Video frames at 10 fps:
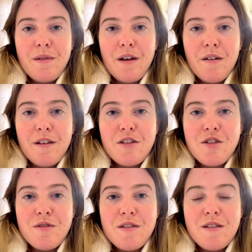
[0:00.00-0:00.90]
how we
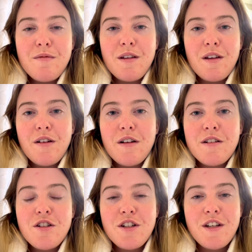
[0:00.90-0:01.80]
choose to be
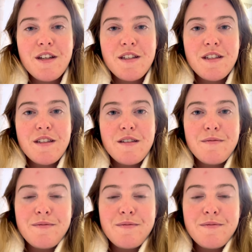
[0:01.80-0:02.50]
conscious,